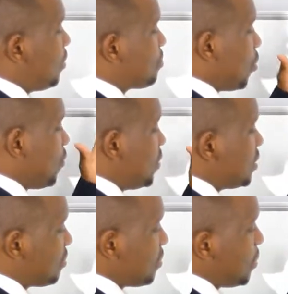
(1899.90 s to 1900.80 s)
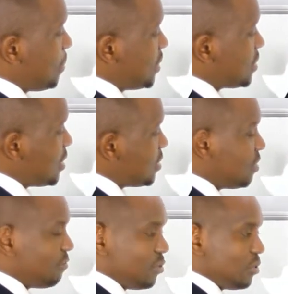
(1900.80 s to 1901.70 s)
profits from your business
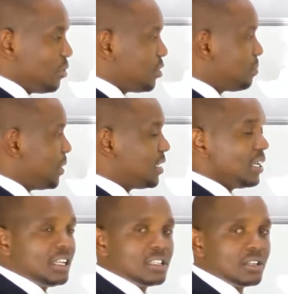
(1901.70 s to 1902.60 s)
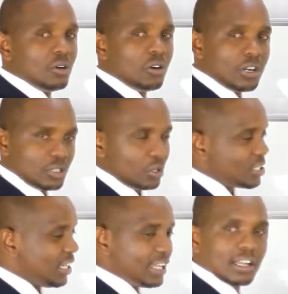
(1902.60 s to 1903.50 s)
if you're a specialist, or a
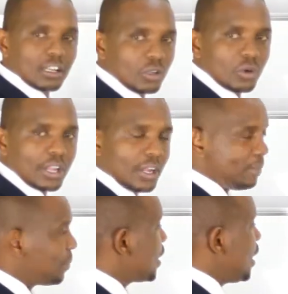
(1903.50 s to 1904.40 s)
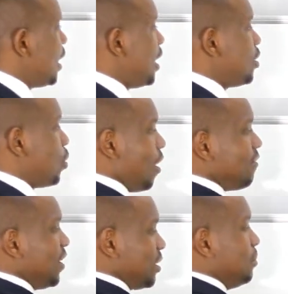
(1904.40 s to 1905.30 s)
doctor like a lawyer, and you
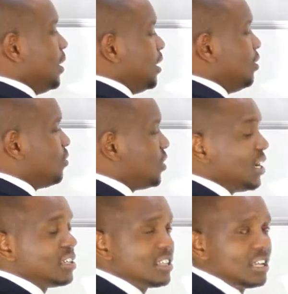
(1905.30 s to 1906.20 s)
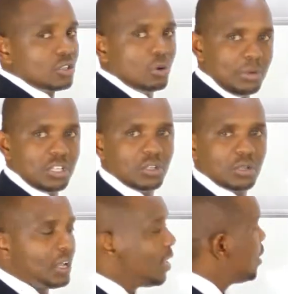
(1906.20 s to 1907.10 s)
have that money, you've charged that
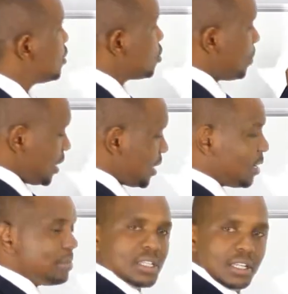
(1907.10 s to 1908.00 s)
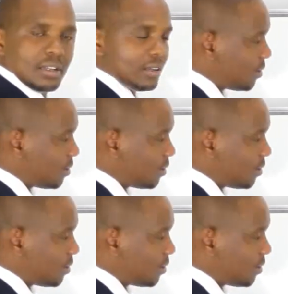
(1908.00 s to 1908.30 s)
commission. So money comes in